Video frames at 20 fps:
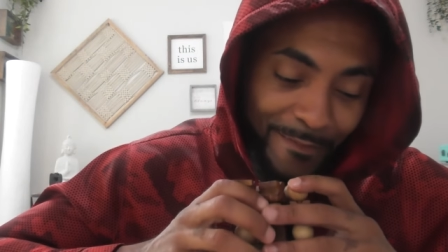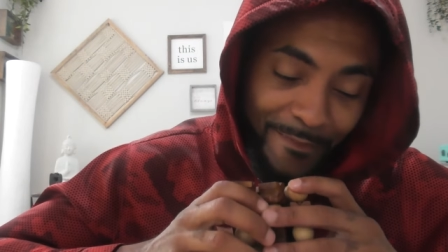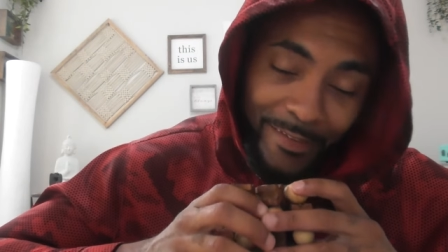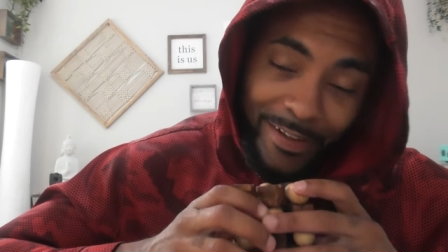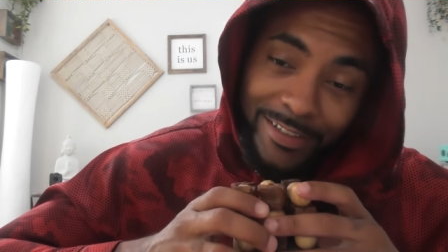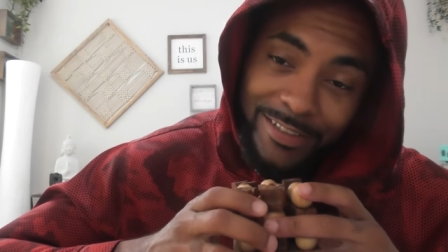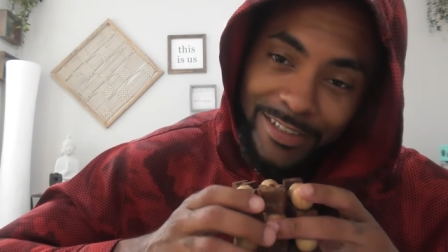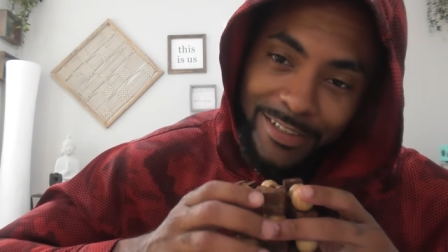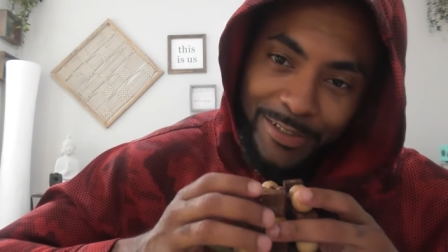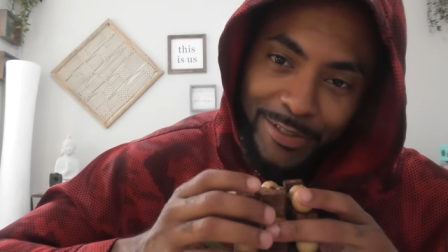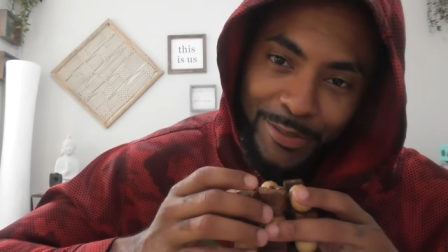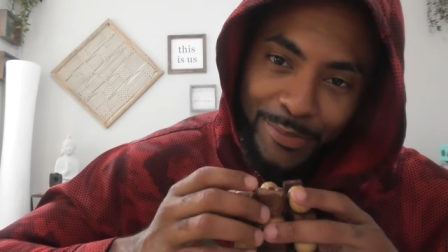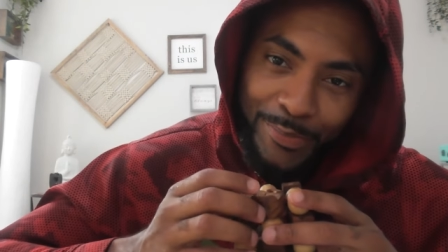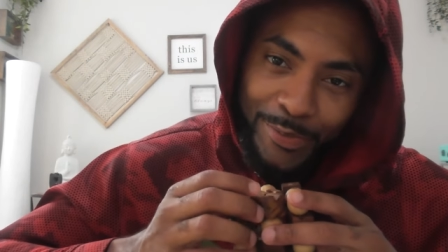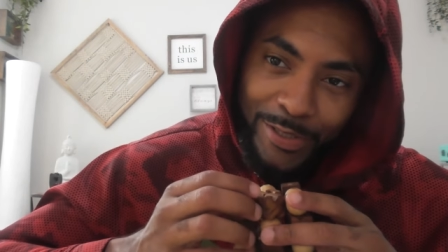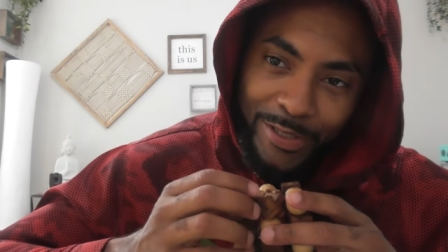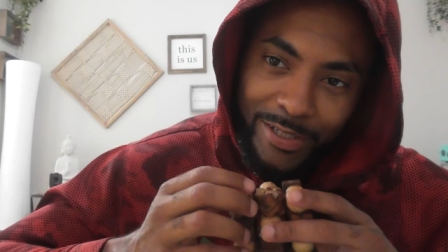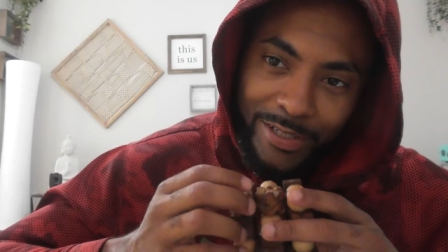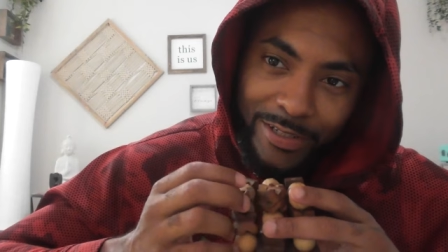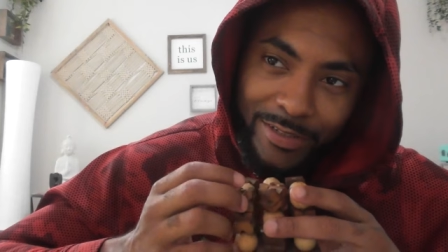That's a good
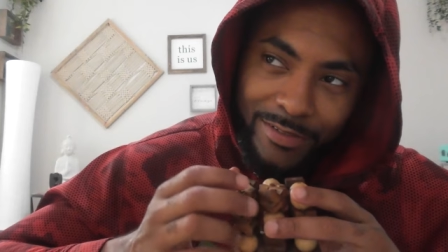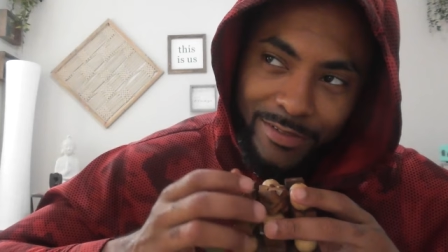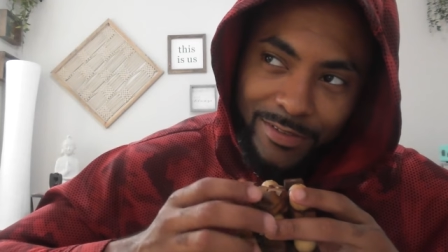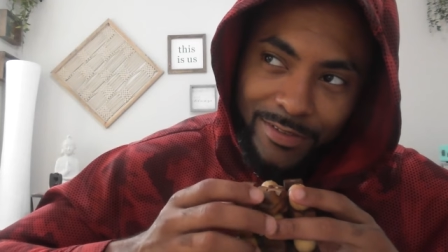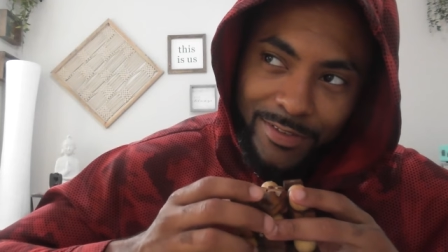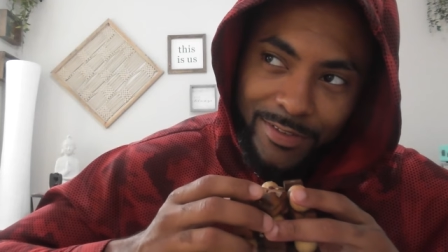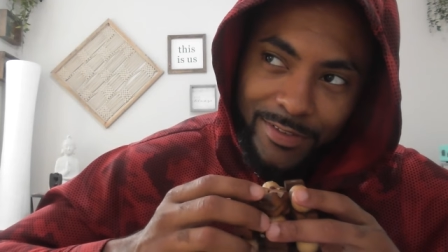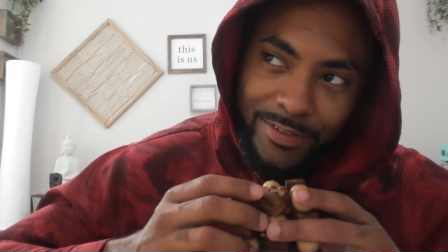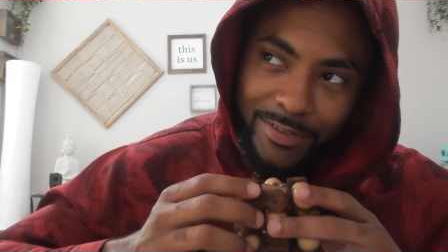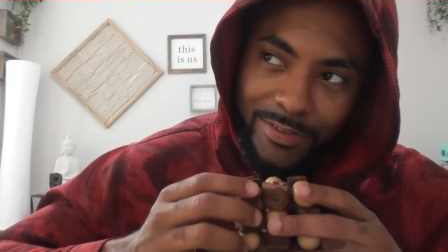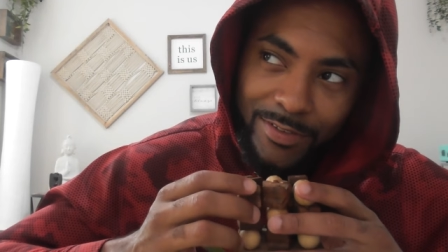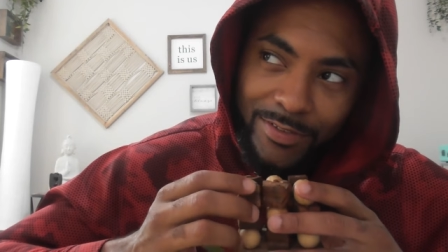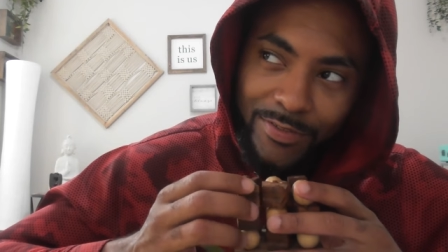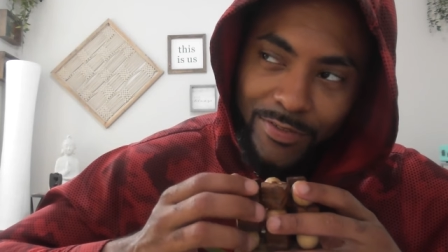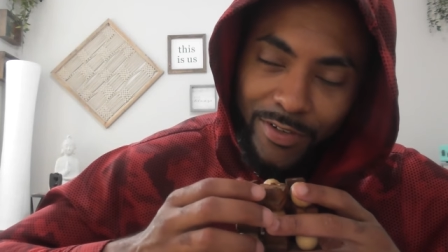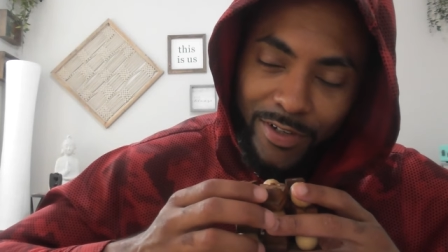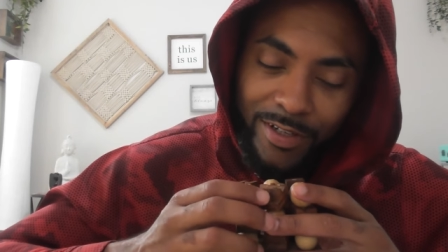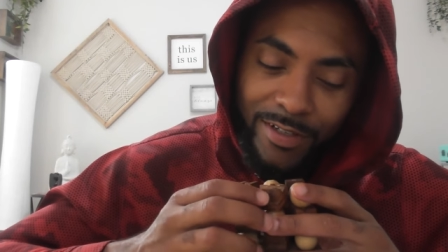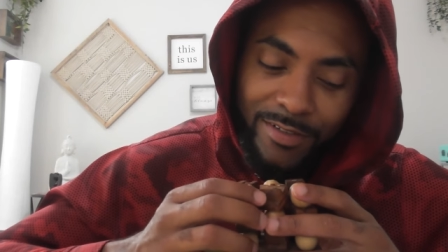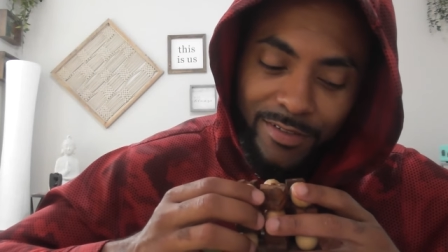one, though. It's
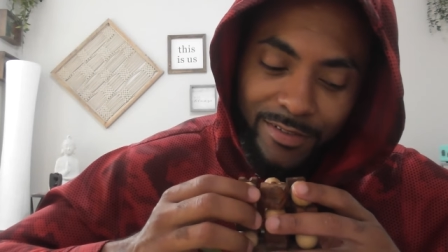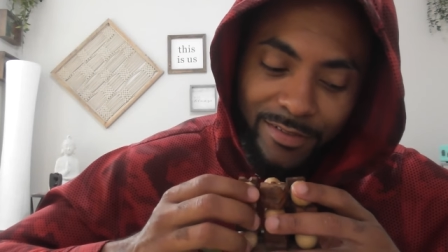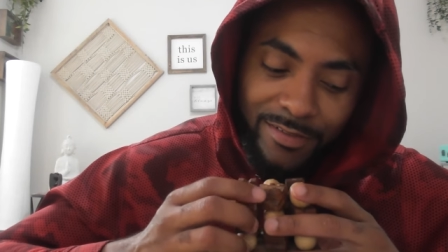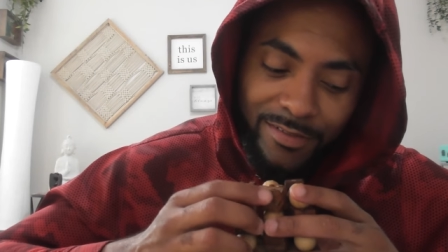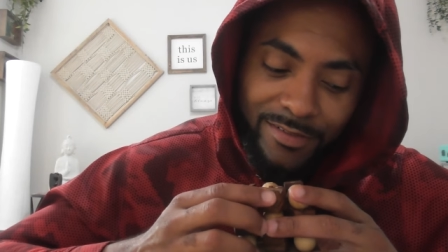fun.